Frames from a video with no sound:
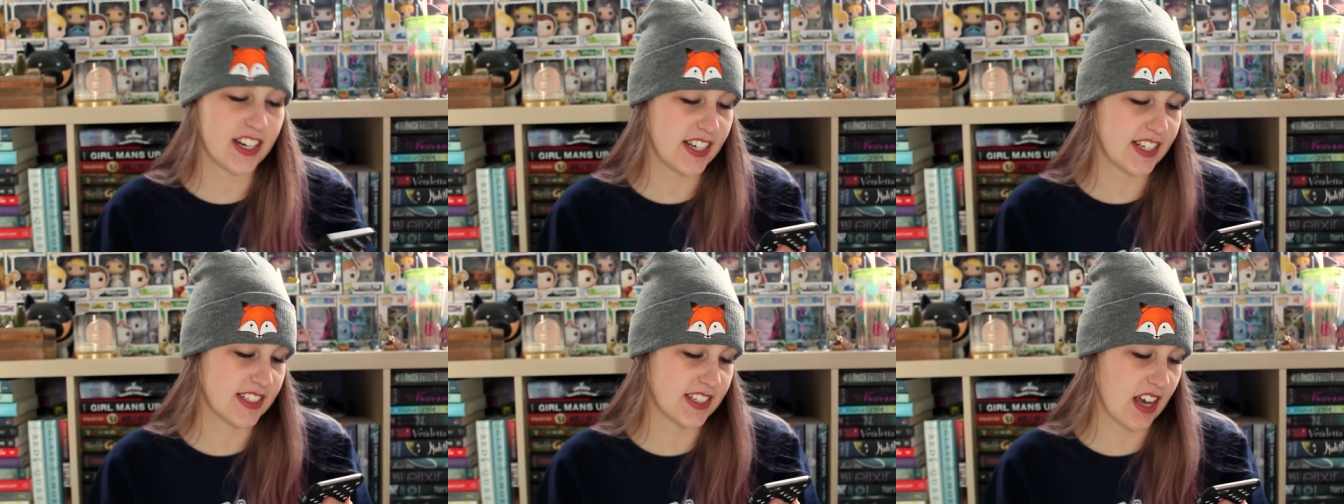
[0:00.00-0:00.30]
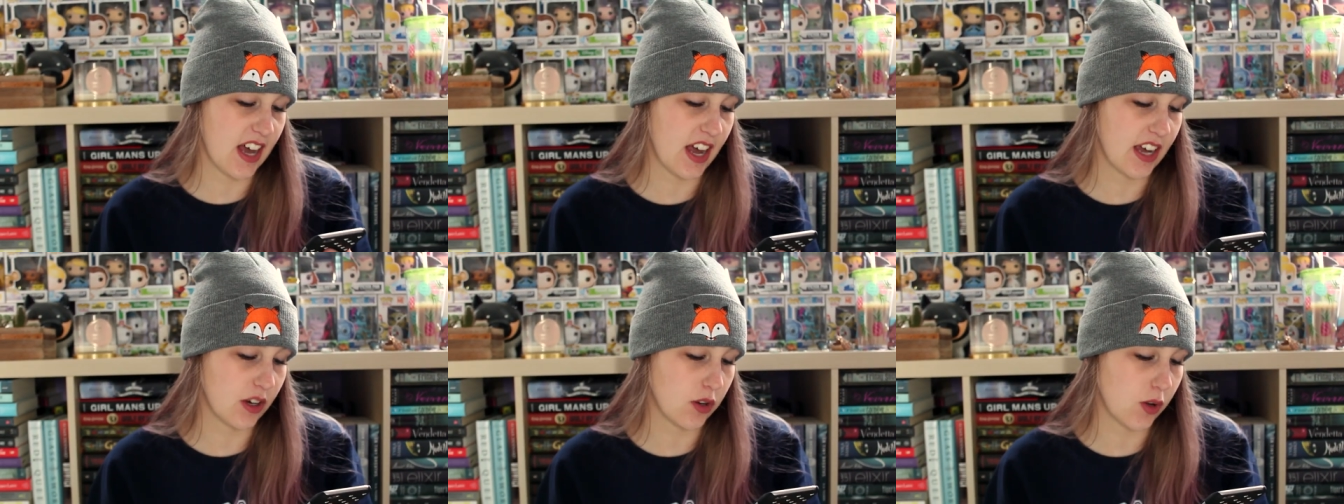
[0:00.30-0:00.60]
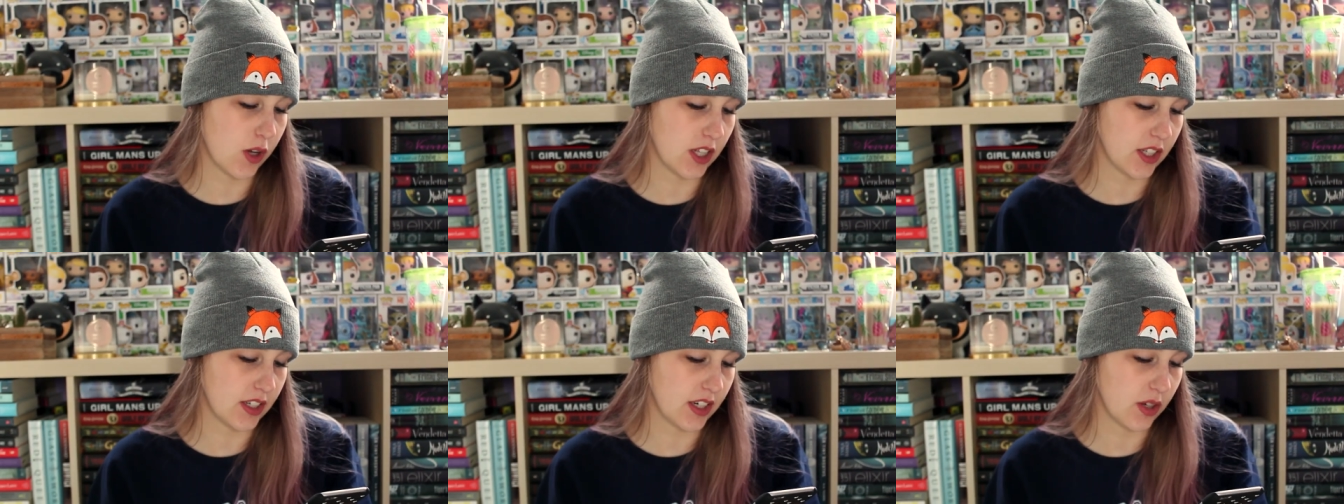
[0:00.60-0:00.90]
is a high
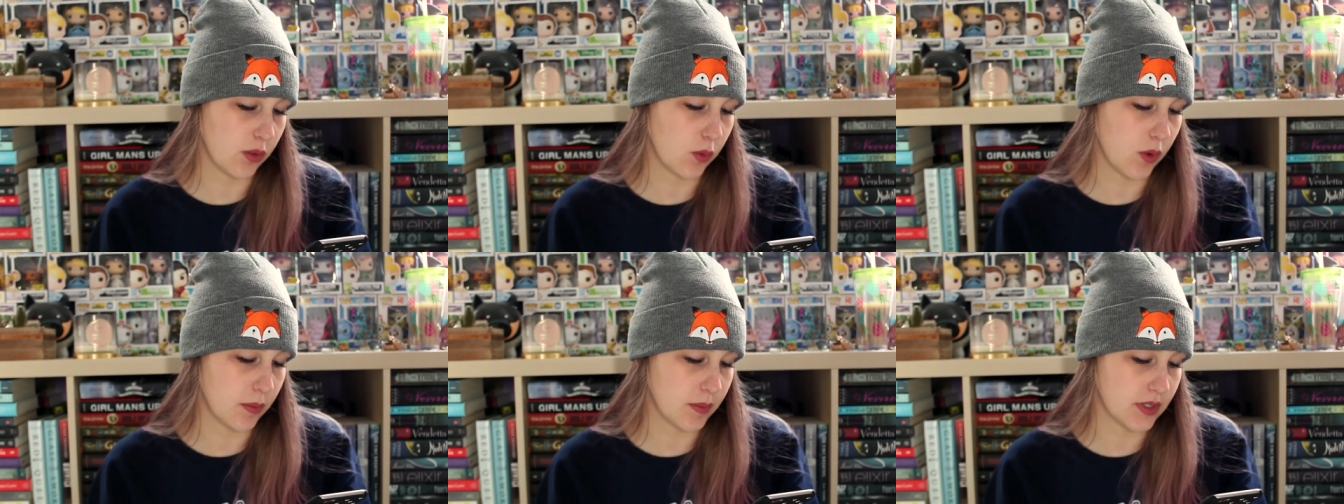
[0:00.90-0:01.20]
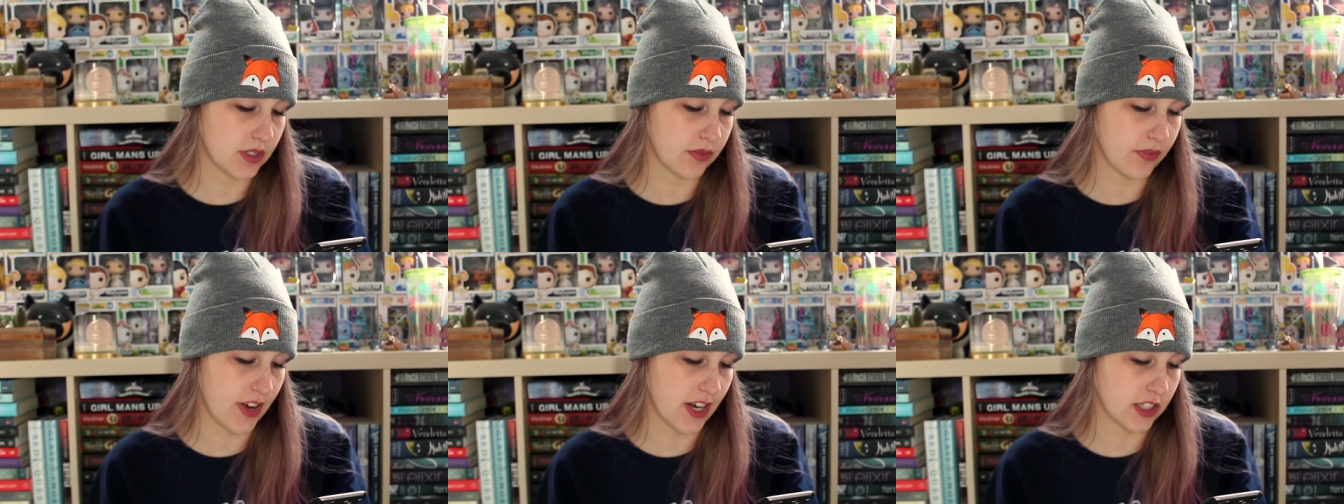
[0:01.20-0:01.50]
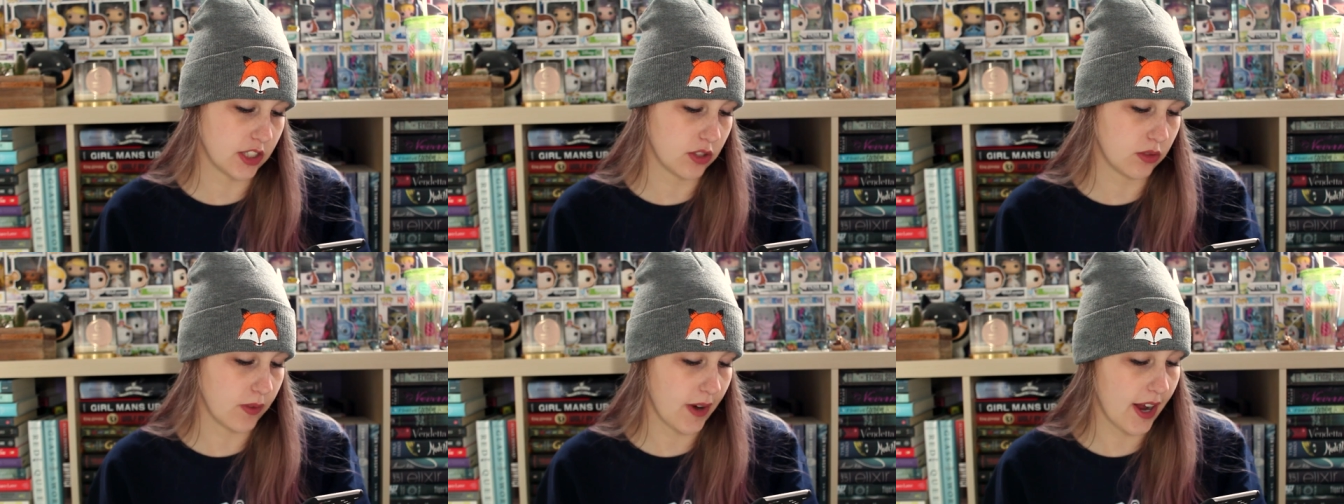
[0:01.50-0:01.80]
quality women's
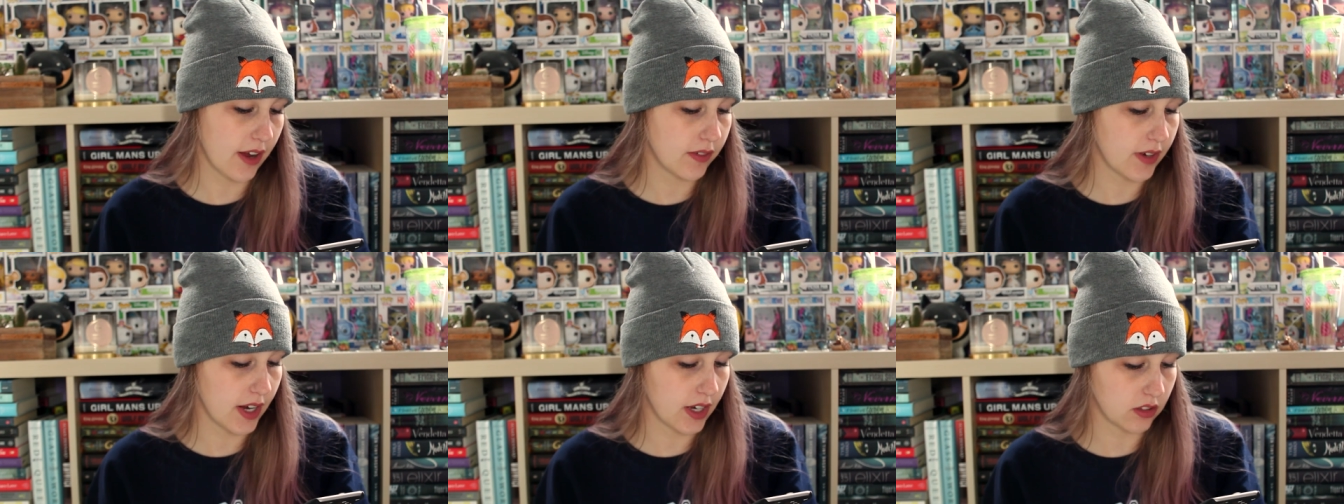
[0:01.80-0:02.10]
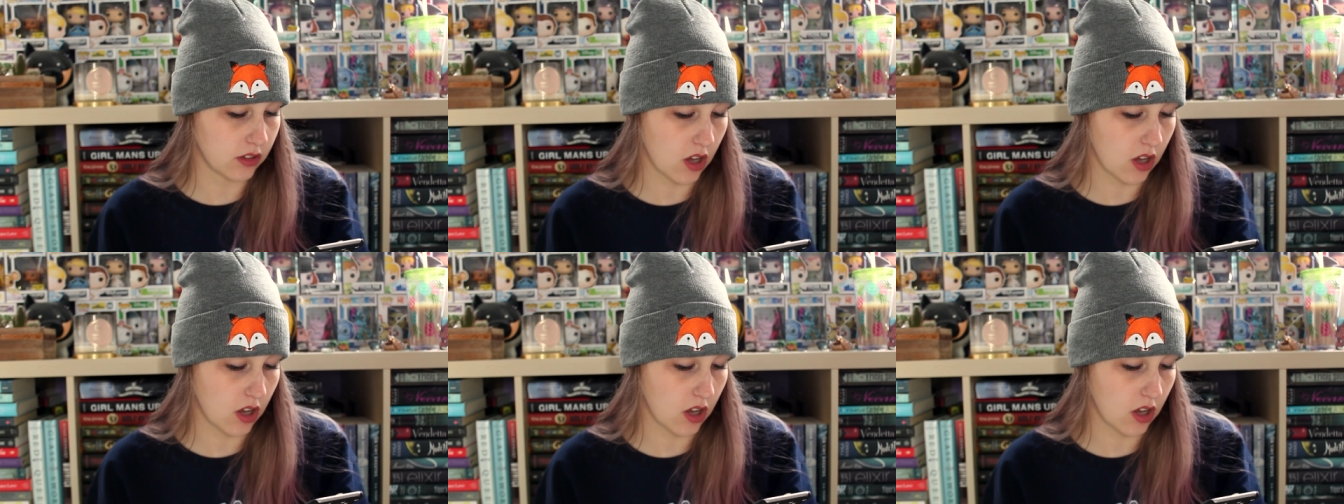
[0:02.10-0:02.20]
fashion round neck,